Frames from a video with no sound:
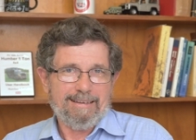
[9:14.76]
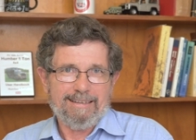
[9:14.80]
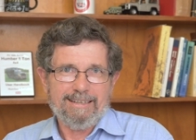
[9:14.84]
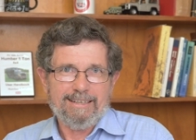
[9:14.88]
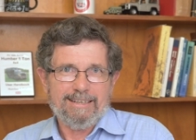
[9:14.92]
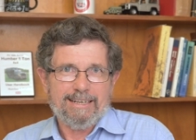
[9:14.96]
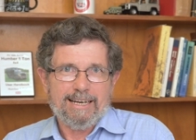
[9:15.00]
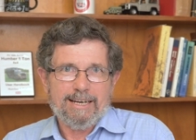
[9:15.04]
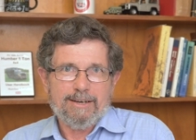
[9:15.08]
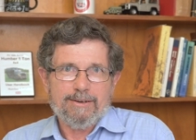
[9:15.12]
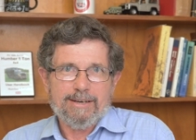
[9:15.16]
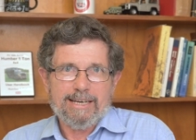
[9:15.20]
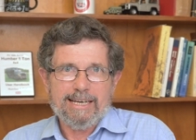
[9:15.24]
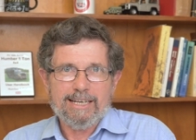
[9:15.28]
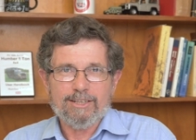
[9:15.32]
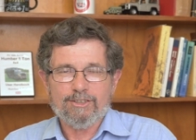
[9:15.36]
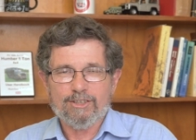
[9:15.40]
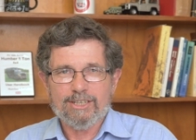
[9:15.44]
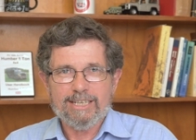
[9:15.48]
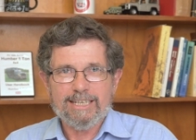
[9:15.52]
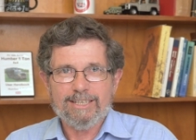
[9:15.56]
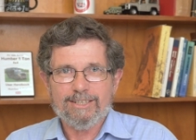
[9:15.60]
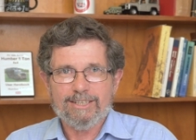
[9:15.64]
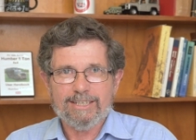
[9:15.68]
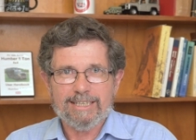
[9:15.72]
you know, it's
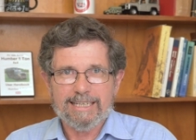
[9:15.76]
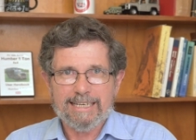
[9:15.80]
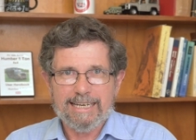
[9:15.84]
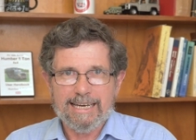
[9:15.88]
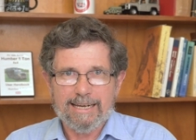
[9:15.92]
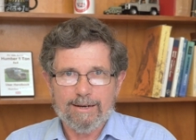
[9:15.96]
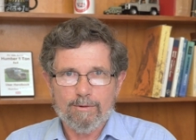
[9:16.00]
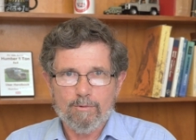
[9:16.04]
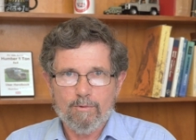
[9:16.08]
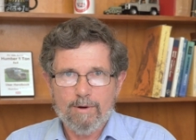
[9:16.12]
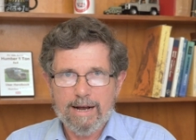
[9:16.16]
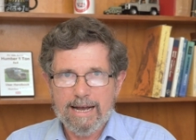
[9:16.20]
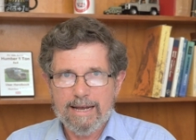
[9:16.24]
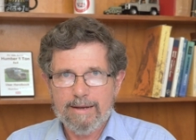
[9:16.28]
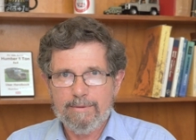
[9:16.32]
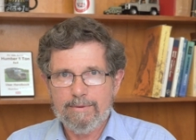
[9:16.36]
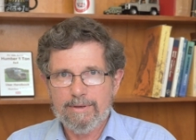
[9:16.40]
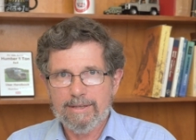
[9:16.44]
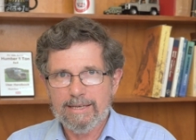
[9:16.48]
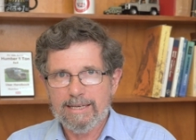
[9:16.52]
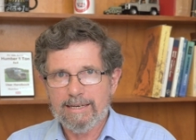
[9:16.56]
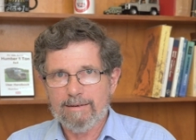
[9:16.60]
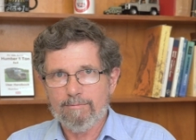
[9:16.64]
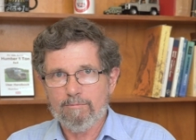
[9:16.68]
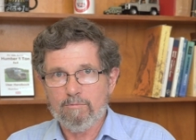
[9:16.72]
easy to get away
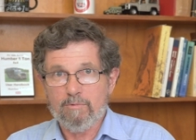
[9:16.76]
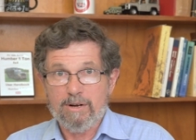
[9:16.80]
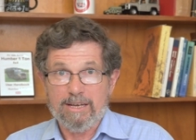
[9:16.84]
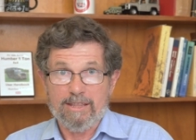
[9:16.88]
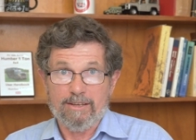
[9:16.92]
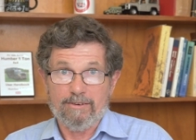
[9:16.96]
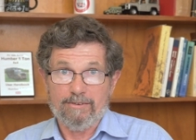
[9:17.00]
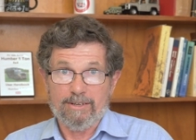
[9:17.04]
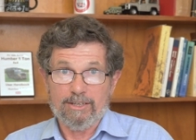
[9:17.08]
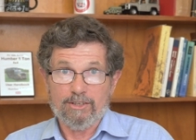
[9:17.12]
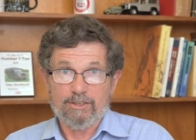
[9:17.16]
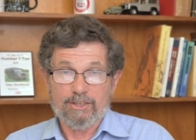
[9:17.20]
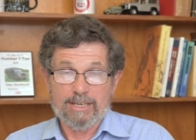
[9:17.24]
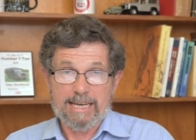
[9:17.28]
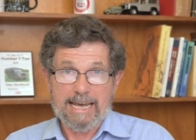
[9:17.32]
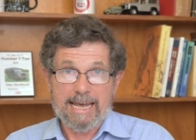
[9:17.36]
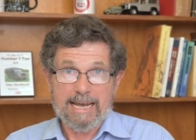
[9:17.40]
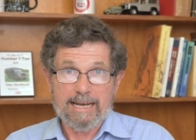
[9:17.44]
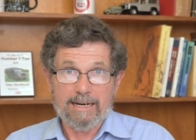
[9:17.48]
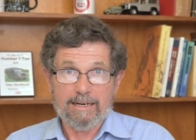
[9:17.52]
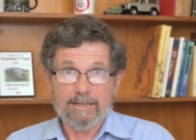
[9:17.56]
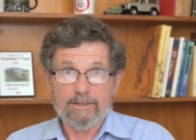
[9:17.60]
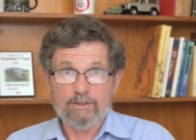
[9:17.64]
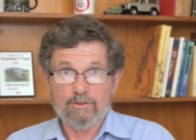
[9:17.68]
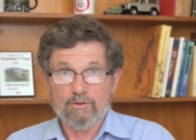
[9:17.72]
with it, whether it's
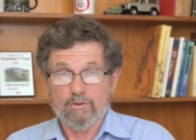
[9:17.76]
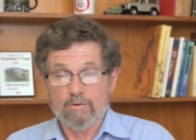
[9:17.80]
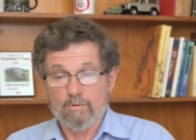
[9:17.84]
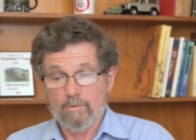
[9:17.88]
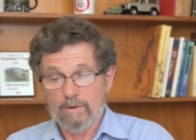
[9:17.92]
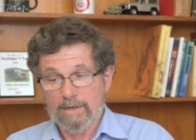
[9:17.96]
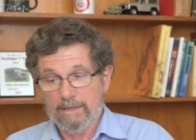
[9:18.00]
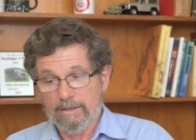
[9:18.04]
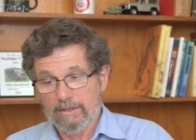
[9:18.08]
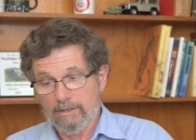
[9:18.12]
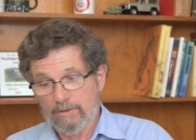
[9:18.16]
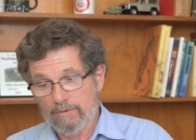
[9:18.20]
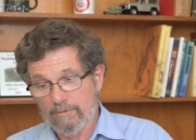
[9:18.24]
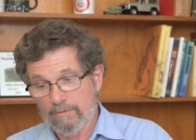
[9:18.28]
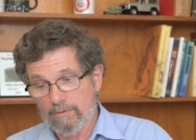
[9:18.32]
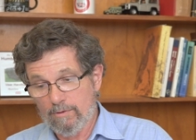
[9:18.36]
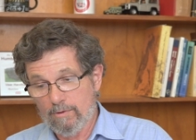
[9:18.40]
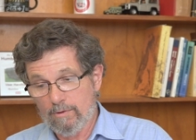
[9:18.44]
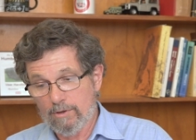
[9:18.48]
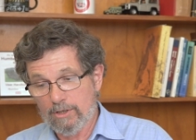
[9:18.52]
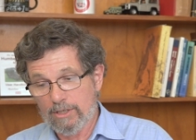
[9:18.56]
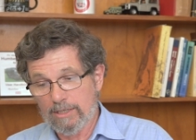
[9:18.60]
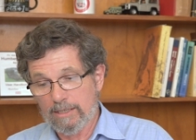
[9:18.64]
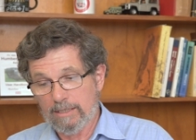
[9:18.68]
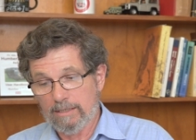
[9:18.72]
careless or whether it's
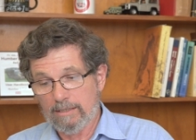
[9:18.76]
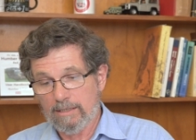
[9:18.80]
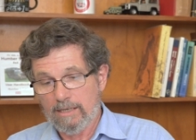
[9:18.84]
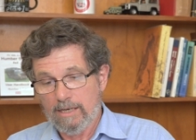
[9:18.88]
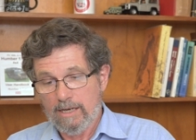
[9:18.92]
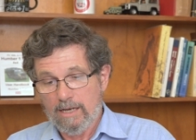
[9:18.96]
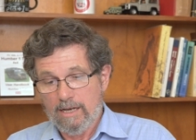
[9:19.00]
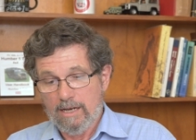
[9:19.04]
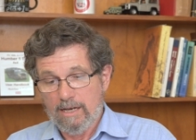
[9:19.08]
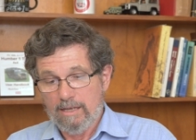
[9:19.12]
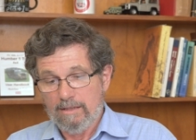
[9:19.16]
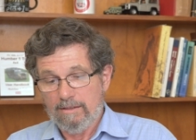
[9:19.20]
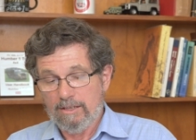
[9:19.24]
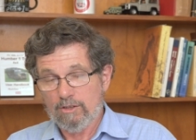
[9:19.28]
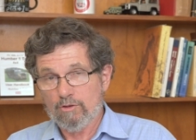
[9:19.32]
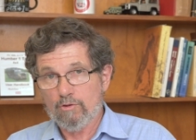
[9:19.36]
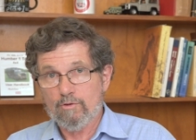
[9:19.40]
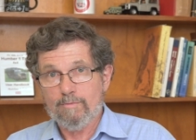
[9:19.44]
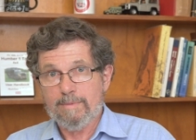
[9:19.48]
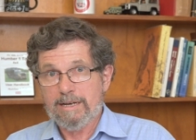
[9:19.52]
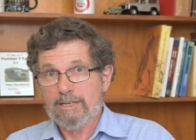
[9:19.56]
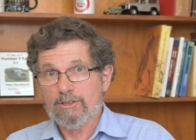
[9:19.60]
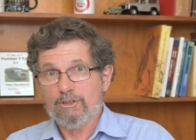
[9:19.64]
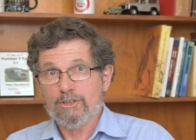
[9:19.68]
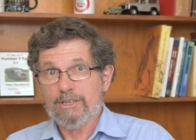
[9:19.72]
fraudulent. There's
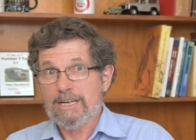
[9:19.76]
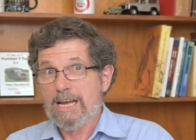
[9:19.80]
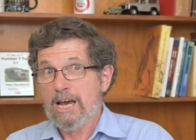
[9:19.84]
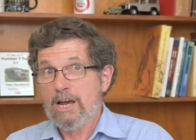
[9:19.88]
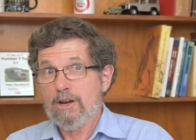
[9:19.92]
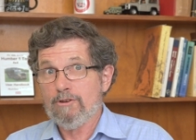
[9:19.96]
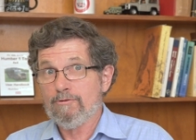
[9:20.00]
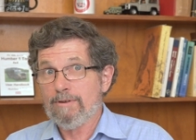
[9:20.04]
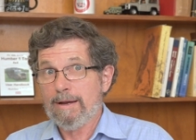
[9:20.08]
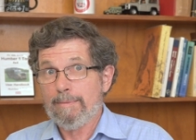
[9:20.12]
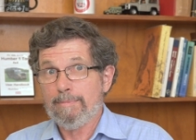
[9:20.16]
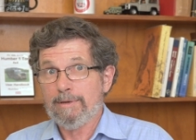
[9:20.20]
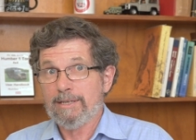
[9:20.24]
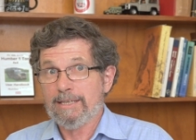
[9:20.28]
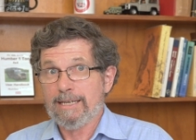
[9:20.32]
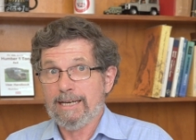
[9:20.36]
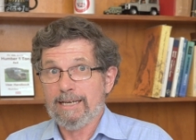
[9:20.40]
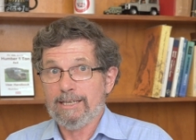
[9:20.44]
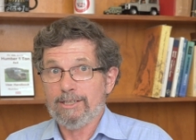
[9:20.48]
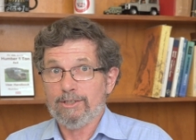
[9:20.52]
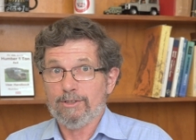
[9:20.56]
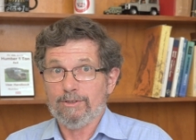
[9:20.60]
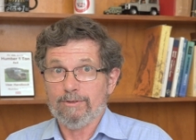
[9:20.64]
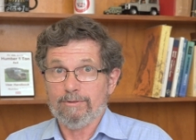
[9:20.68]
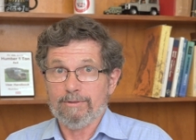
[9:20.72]
almost no
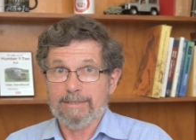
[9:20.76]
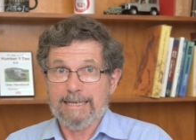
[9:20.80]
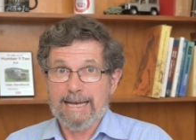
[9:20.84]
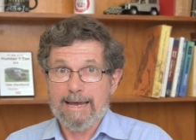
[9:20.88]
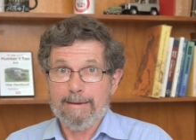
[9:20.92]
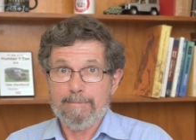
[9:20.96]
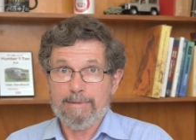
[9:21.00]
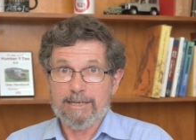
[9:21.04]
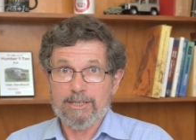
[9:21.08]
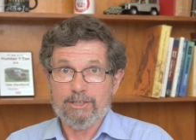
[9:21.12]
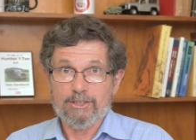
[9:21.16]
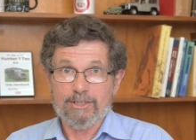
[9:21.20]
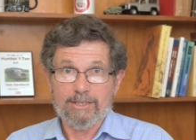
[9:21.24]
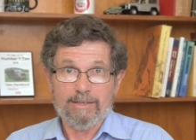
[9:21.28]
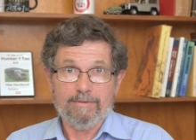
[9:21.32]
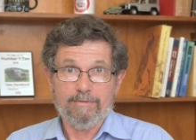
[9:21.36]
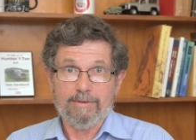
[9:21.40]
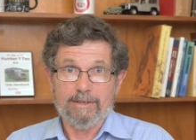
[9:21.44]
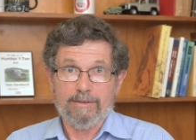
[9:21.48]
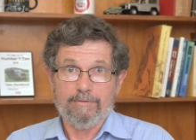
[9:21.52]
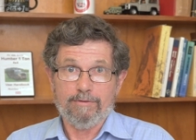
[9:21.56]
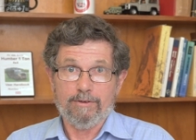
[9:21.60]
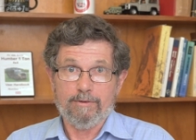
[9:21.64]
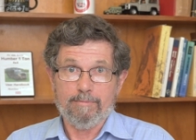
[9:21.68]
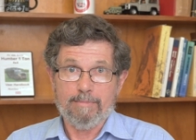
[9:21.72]
reputational damage,
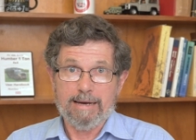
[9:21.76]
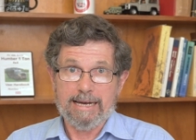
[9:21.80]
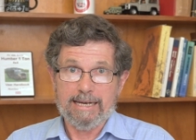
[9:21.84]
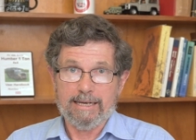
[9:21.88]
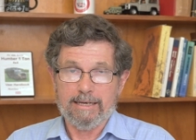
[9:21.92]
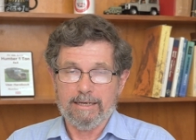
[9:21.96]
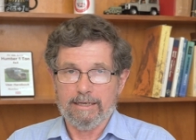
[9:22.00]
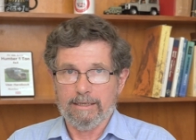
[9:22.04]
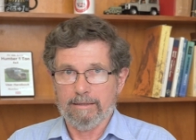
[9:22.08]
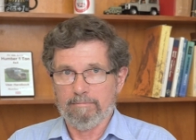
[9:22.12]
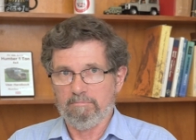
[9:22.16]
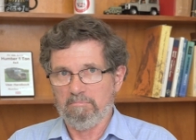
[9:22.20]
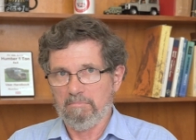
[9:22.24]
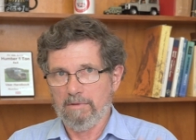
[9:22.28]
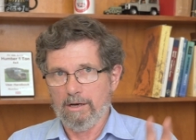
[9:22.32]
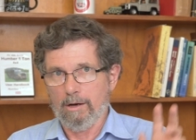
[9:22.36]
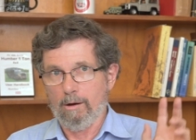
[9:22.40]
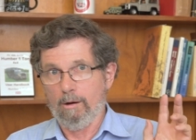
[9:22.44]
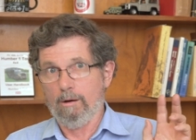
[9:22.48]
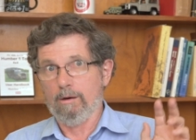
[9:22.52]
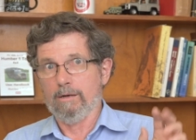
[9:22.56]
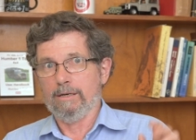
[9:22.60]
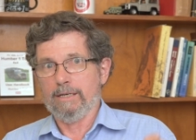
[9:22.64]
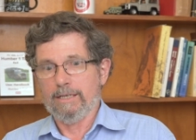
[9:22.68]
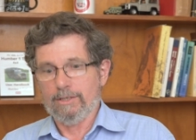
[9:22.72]
even if you make an
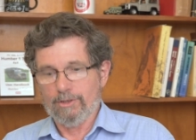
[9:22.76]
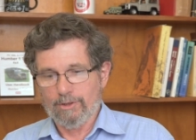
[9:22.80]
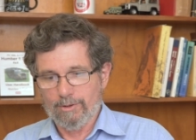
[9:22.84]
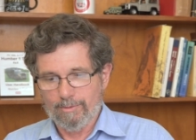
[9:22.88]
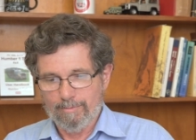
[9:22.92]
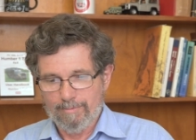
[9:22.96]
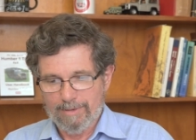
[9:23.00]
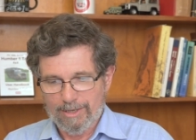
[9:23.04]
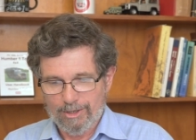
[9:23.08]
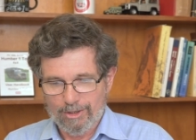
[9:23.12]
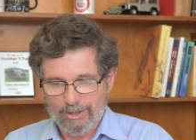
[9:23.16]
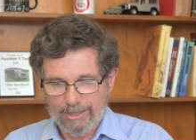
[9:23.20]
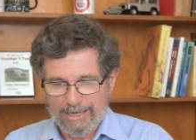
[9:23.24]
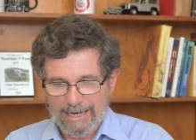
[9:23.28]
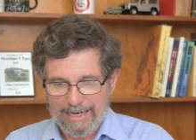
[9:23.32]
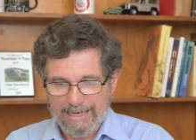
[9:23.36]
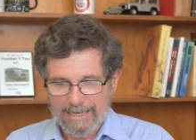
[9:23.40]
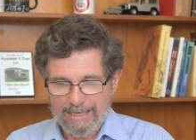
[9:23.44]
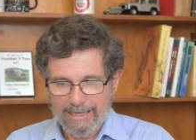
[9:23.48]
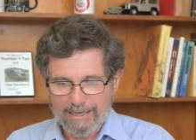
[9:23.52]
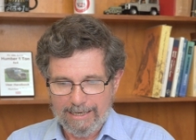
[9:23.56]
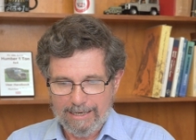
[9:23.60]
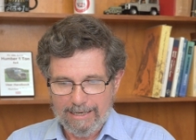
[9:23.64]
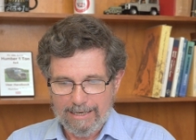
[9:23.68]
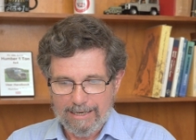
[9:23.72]
honest
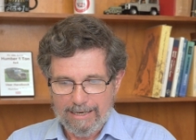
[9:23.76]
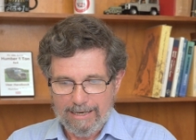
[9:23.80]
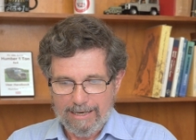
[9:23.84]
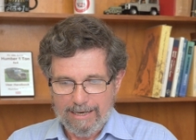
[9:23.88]
mistake.